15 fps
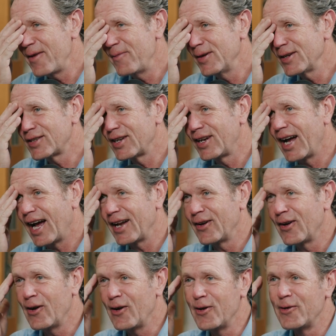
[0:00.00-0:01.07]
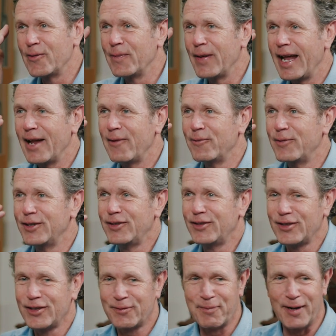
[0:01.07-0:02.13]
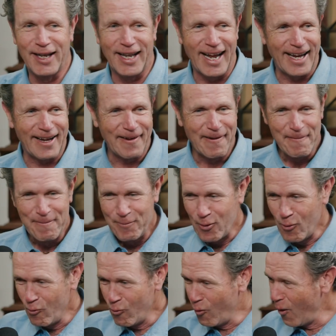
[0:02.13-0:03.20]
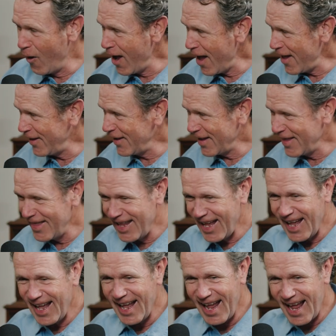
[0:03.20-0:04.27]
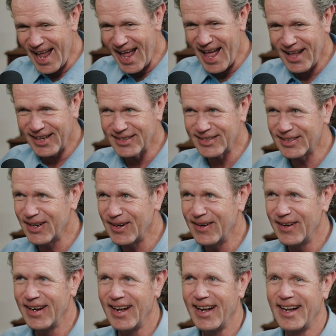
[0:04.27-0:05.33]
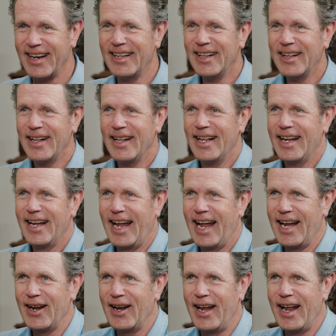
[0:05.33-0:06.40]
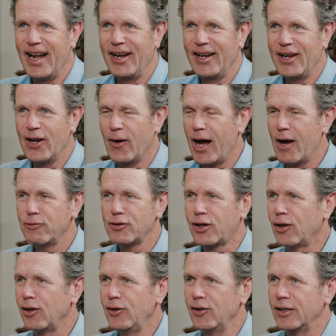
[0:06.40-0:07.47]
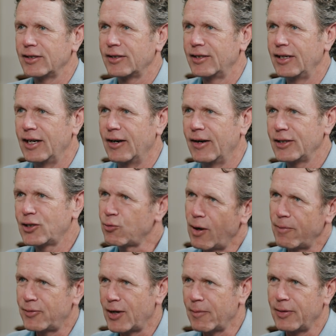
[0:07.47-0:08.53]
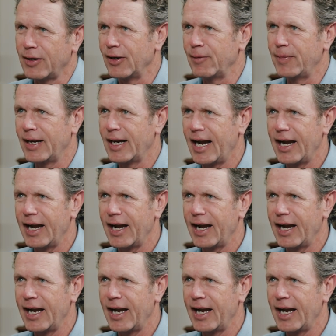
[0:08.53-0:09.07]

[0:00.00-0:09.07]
They must have gotten home and just been like, what in the hell's going on? And you know, I was clueless. You know, I swept up a little bit.